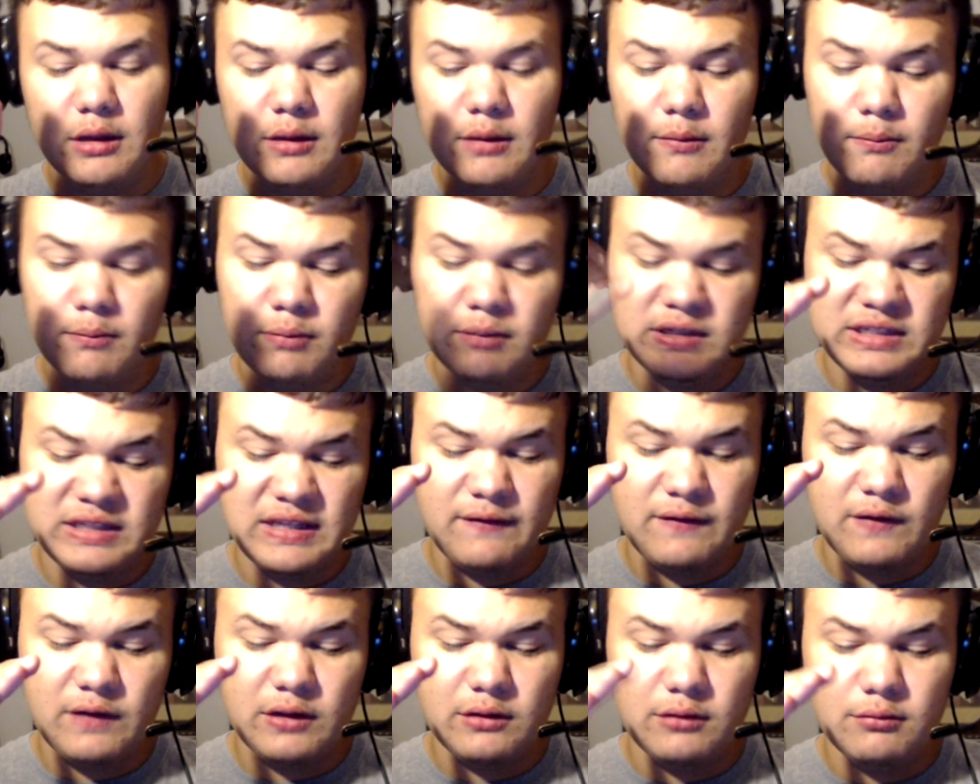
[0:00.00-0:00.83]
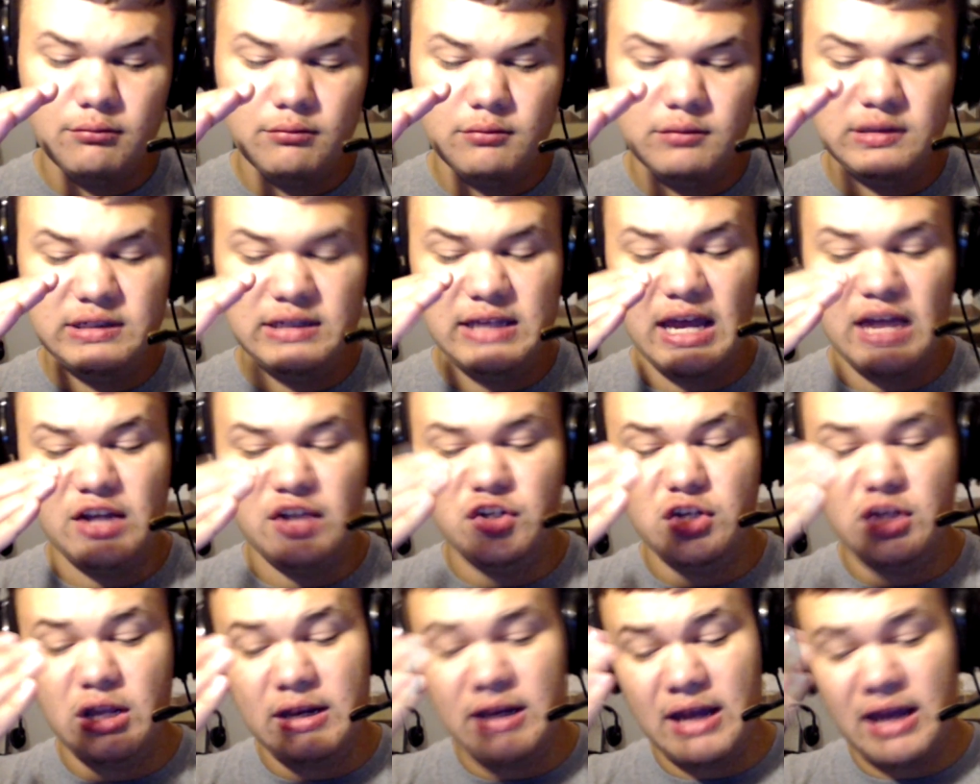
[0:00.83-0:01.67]
Pacific
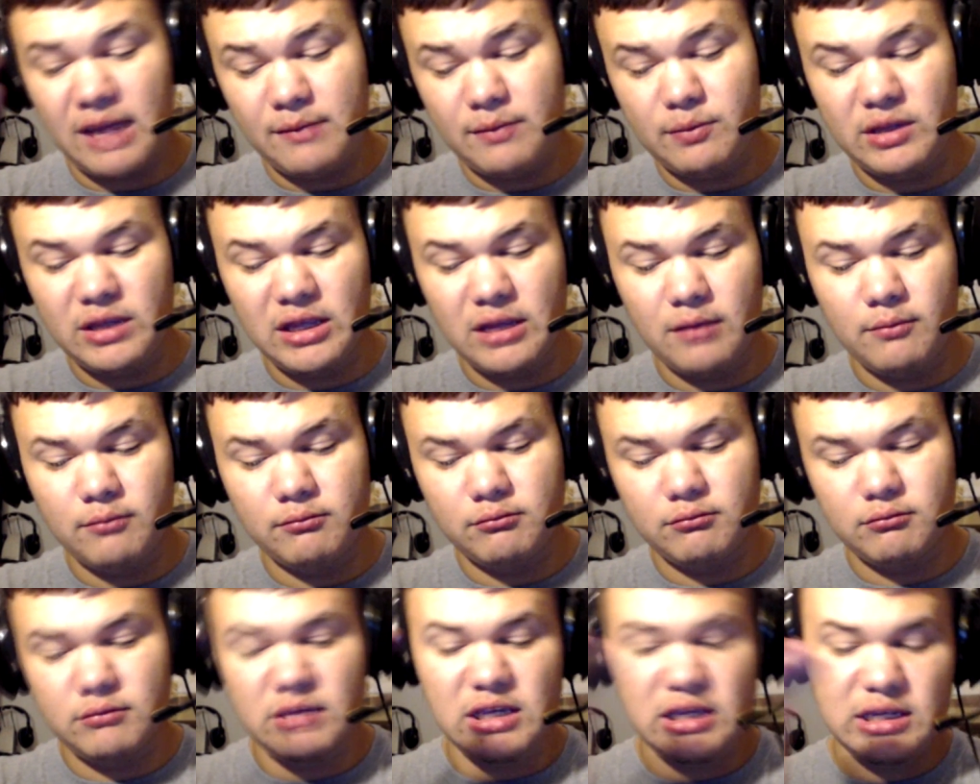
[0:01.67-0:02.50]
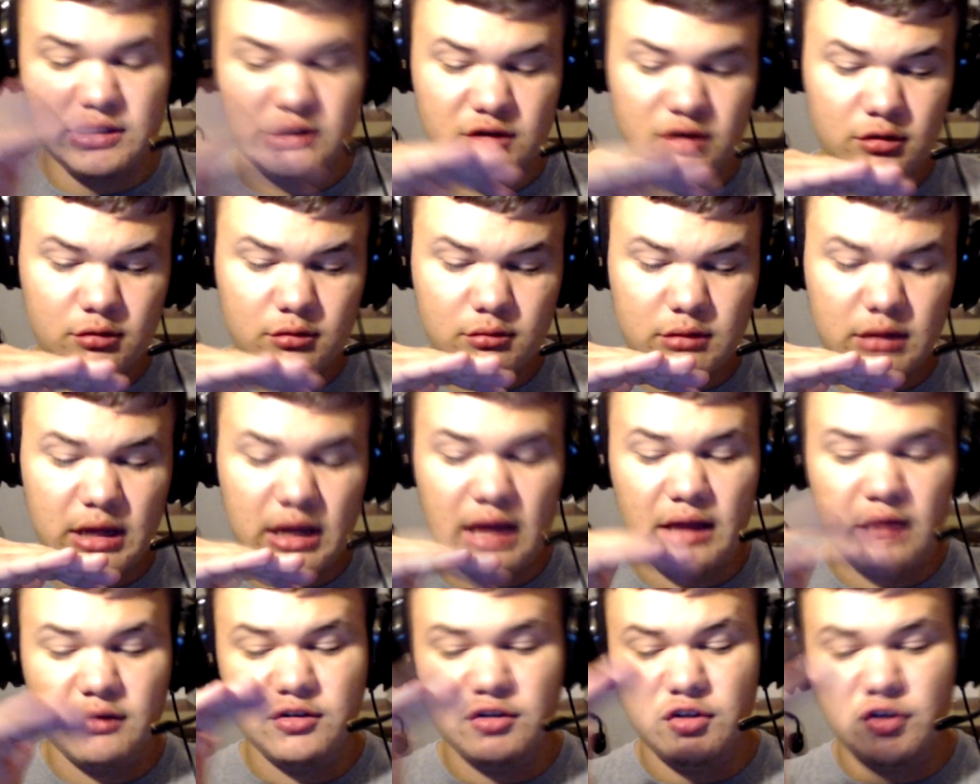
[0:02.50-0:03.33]
/ 9 p.m. Eastern
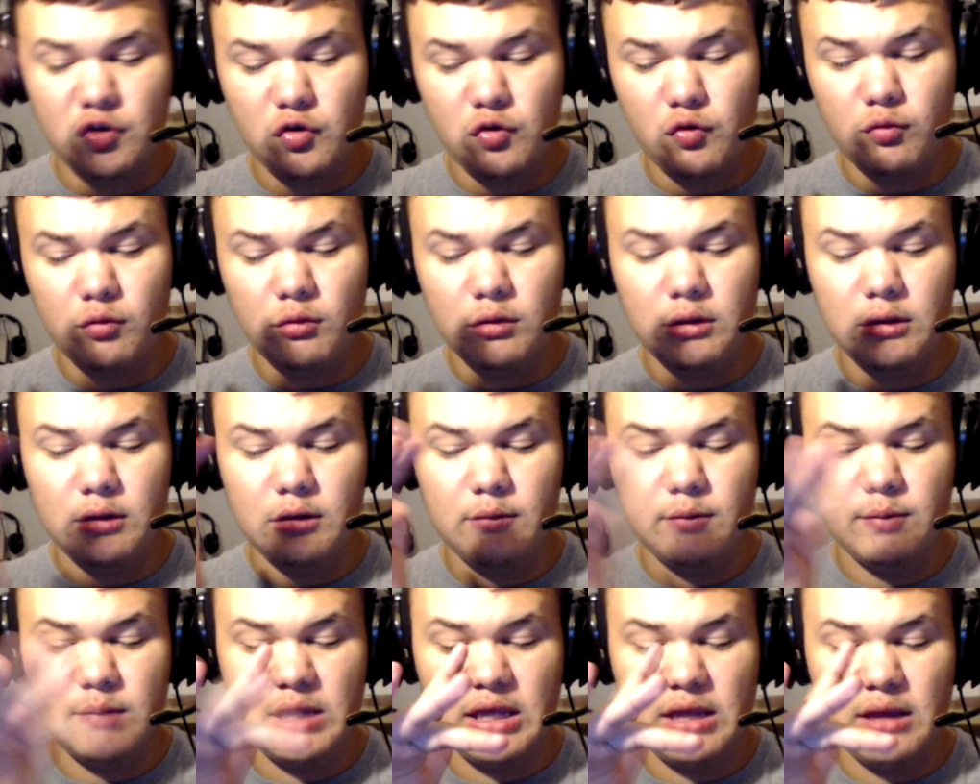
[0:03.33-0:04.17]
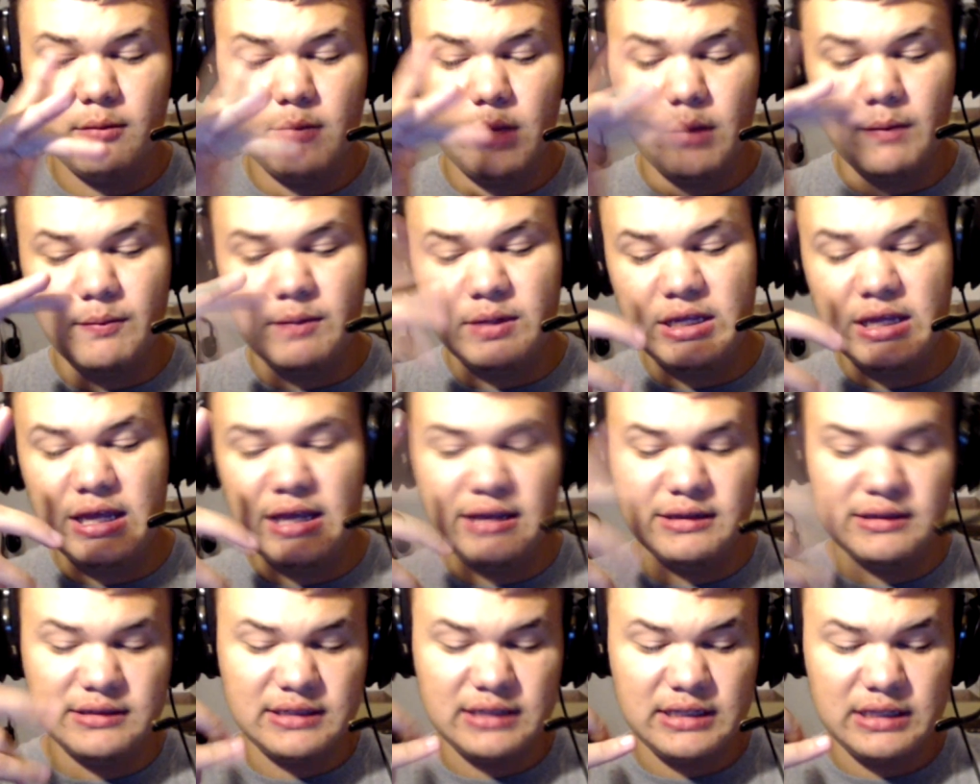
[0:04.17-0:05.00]
and 2 p.m.
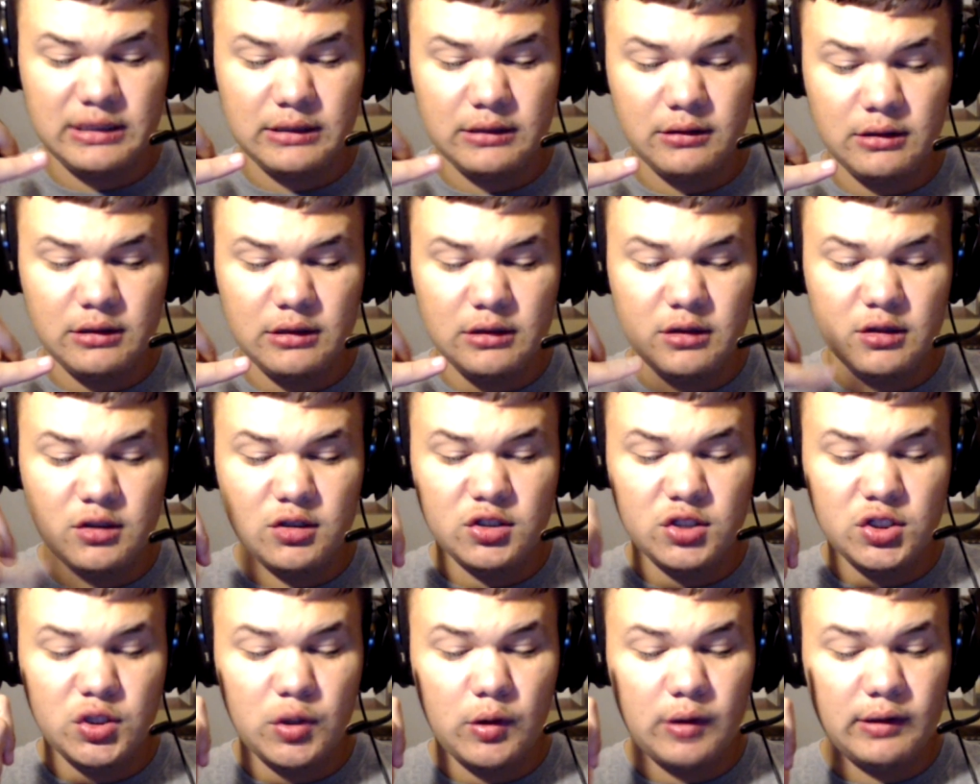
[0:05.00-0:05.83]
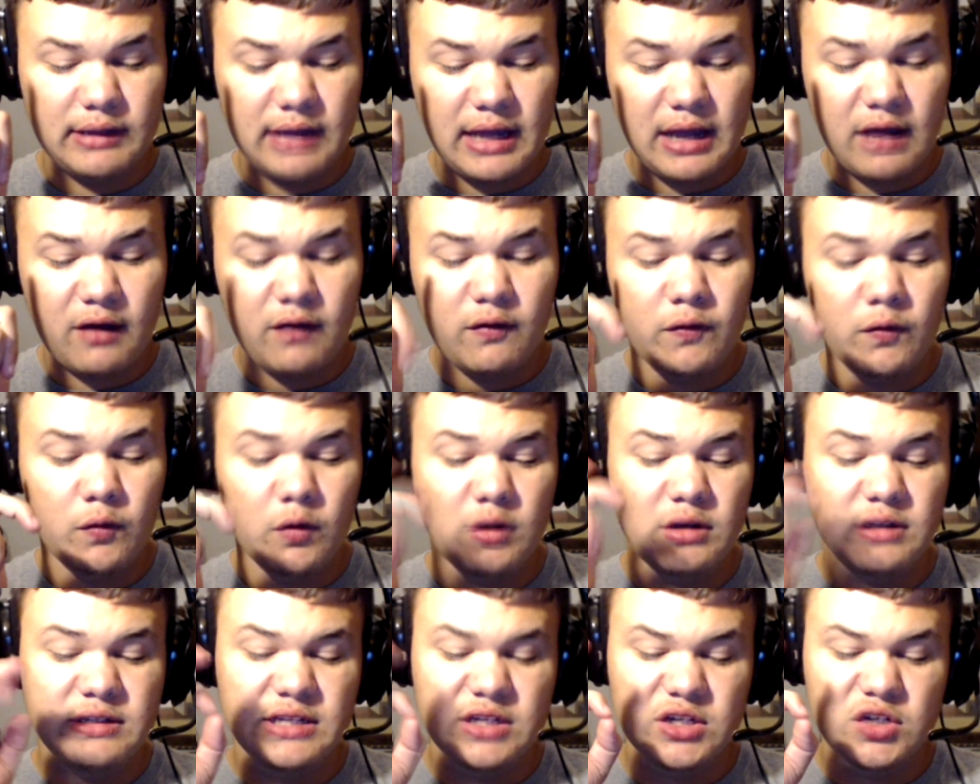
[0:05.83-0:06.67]
BST to allow for
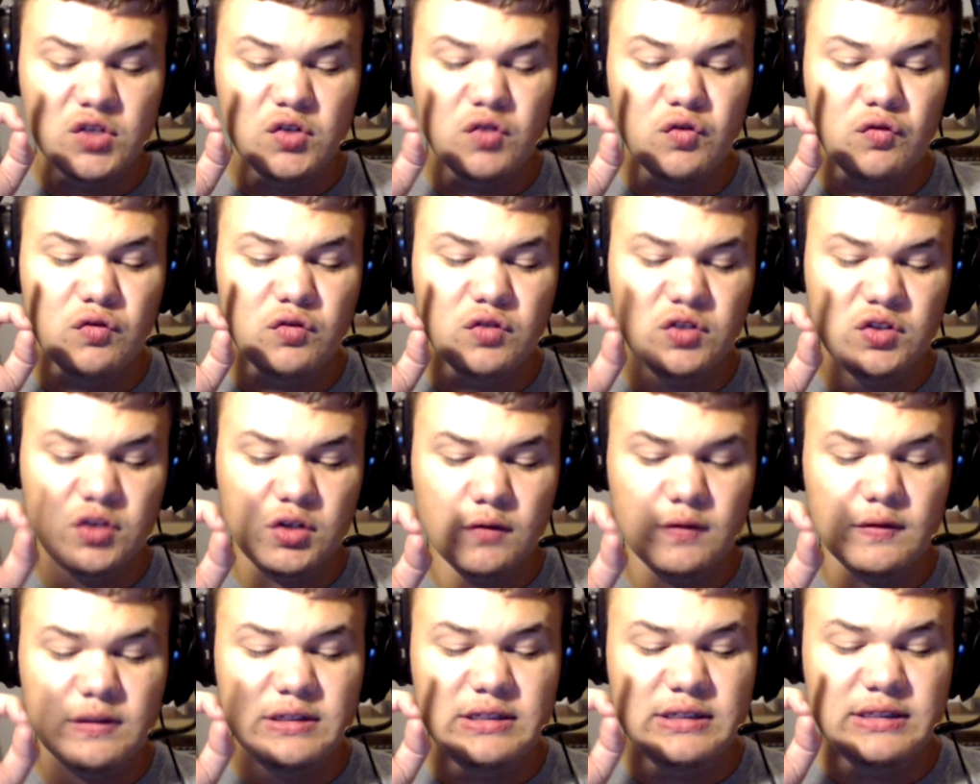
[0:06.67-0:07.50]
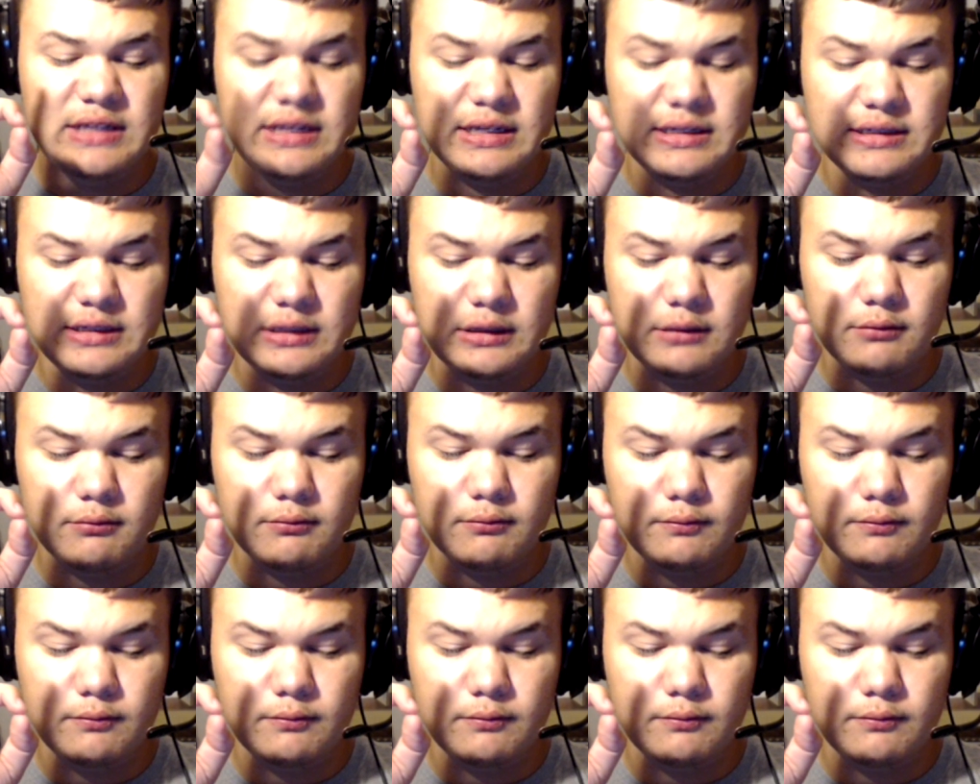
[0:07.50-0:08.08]
additional service testing.